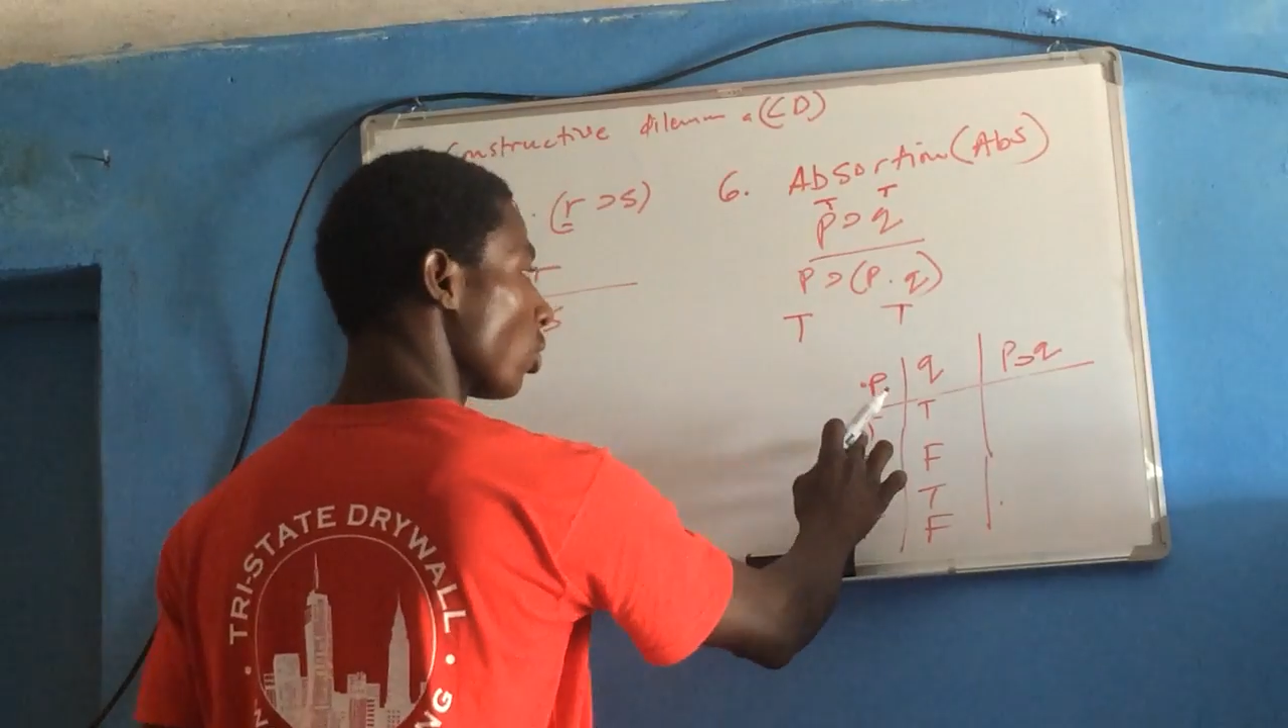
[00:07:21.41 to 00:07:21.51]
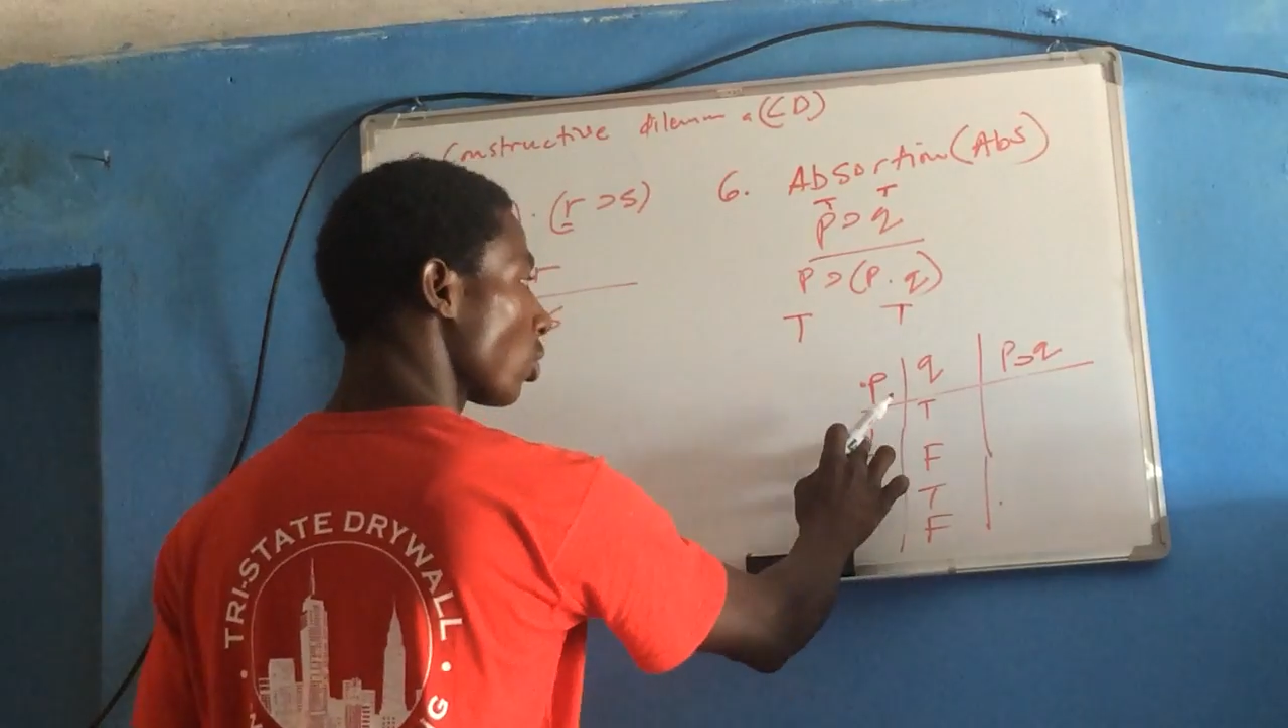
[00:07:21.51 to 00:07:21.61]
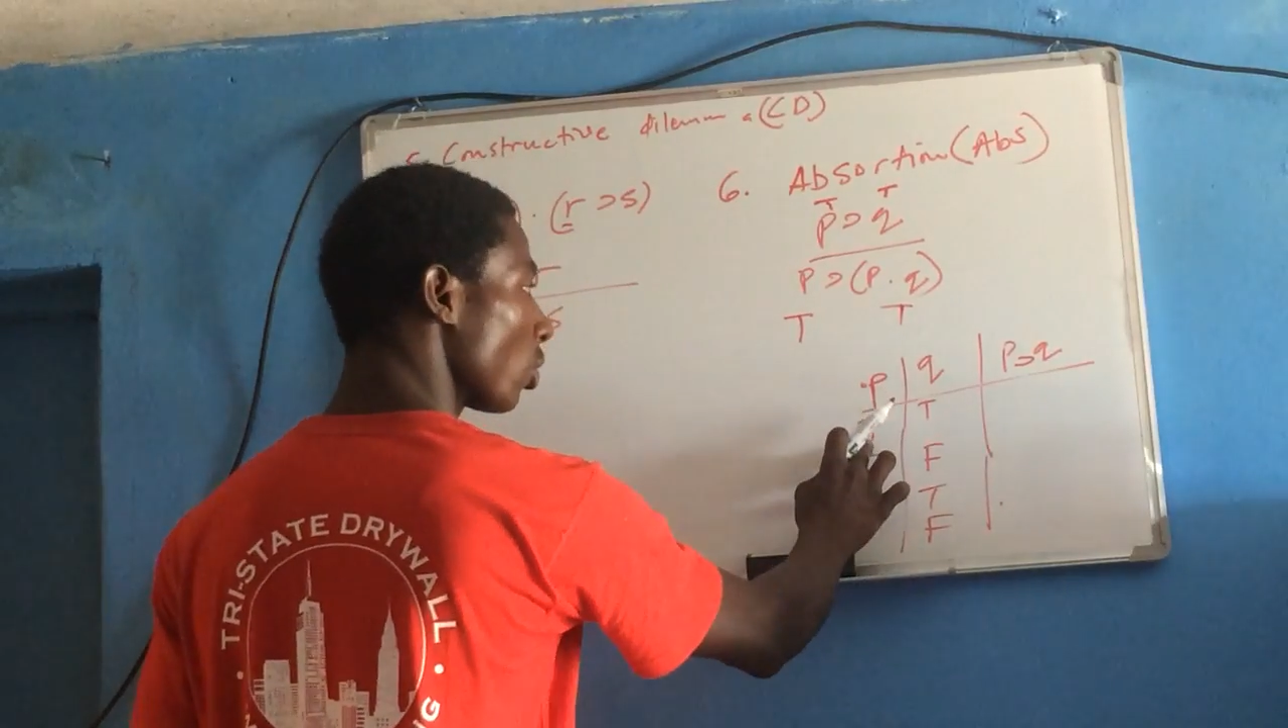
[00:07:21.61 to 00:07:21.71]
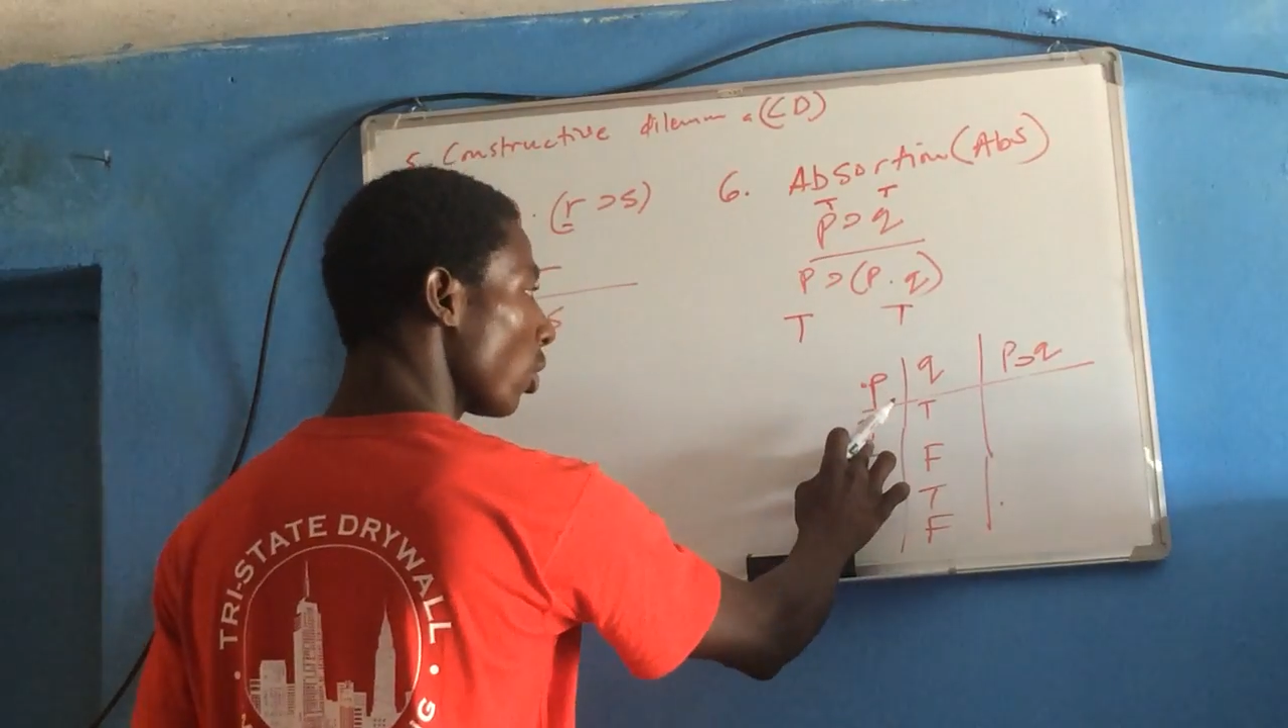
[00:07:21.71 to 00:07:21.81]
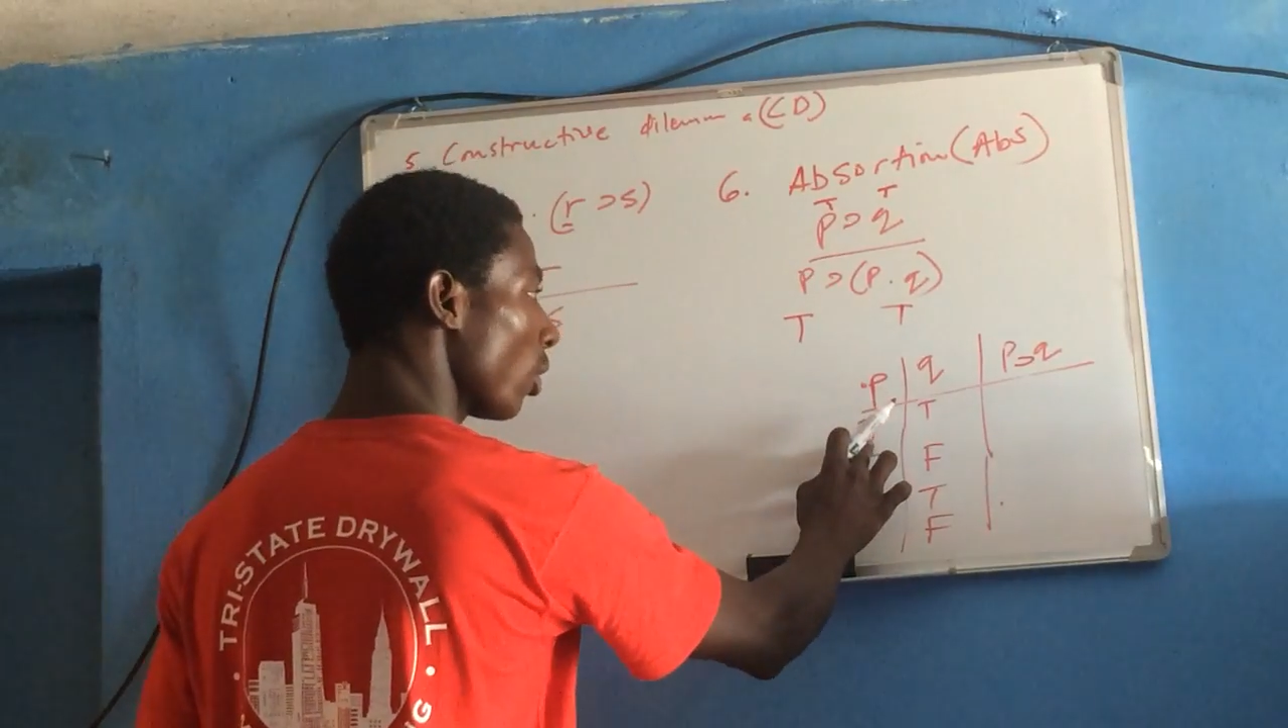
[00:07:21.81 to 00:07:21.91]

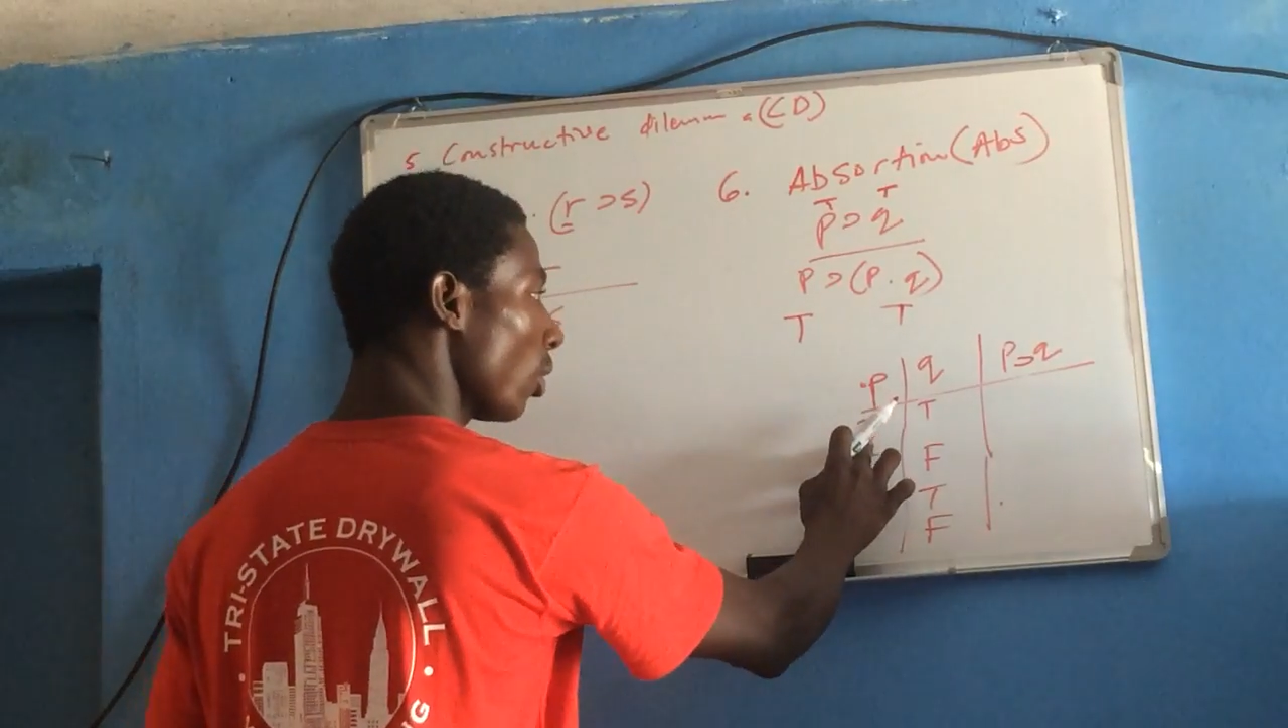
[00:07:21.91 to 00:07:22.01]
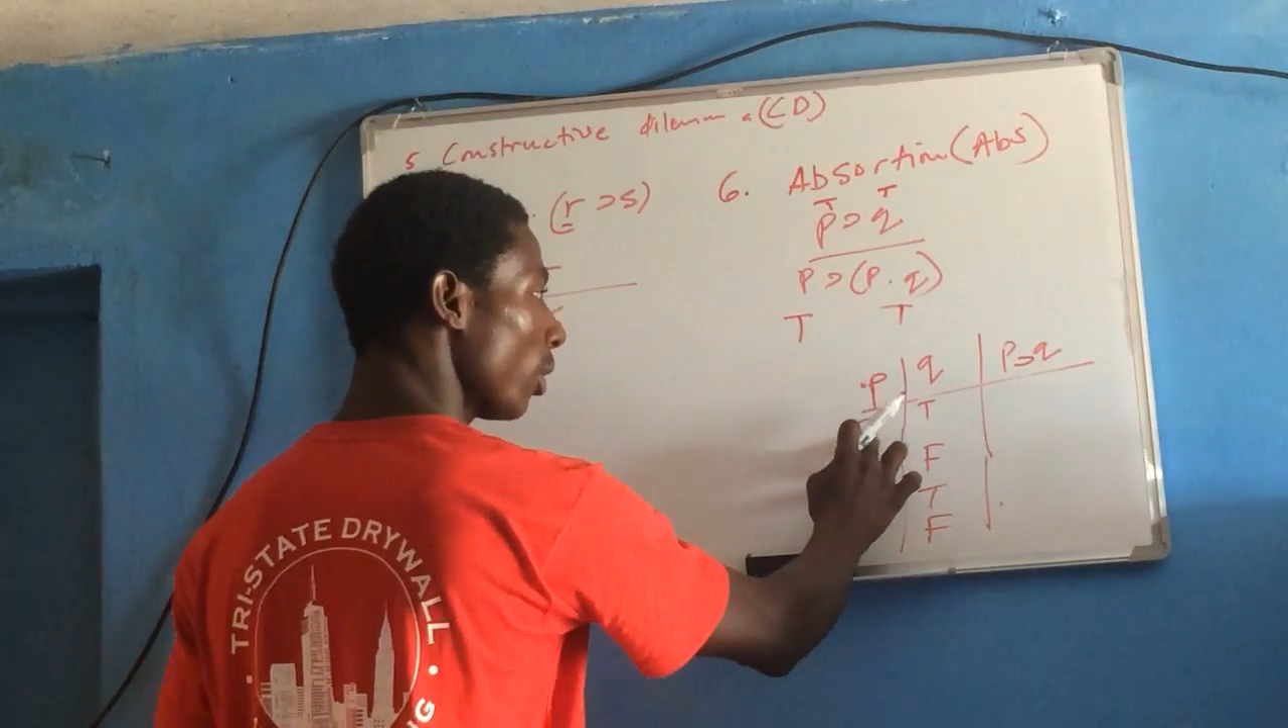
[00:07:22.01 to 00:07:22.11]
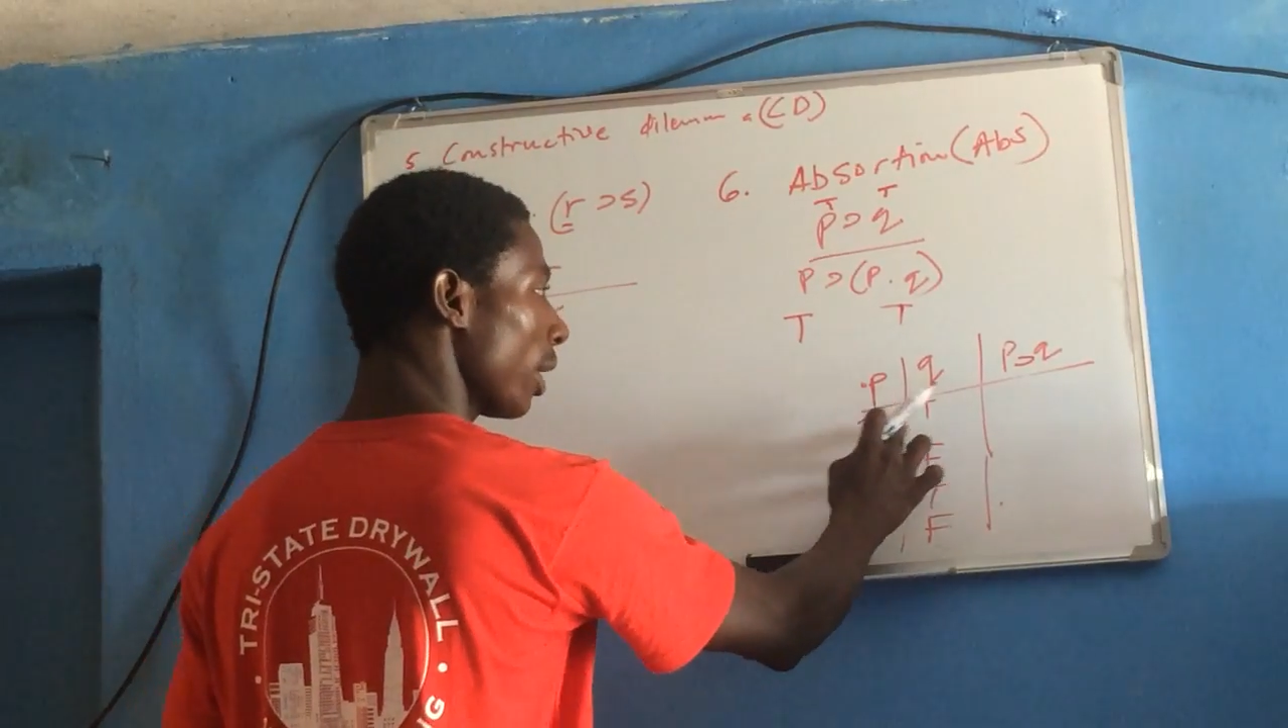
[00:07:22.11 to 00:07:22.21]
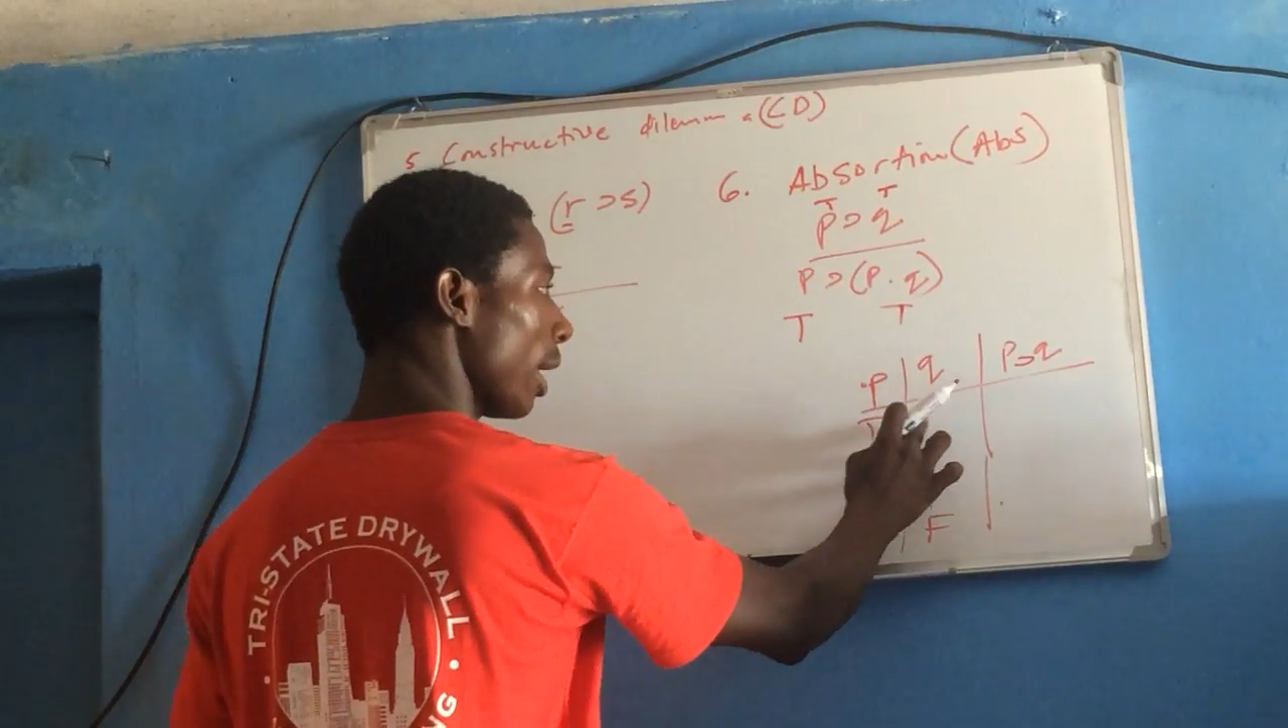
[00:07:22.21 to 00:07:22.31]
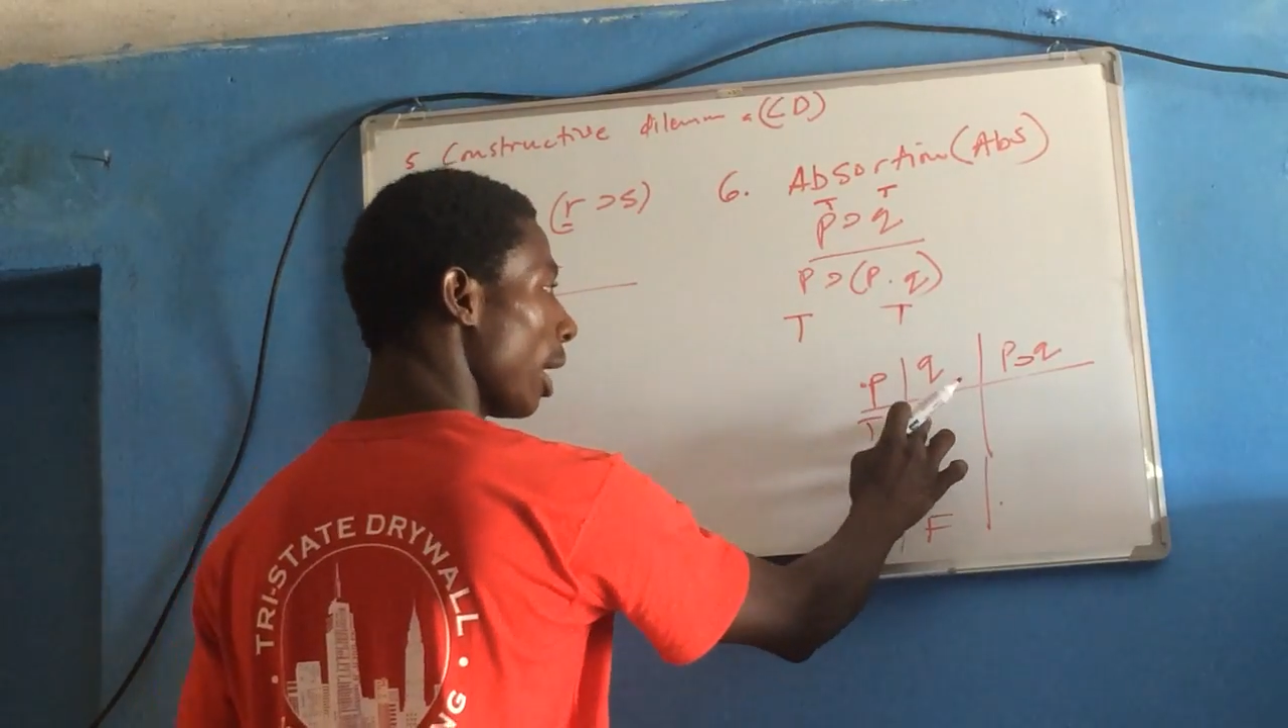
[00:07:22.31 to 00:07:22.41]
true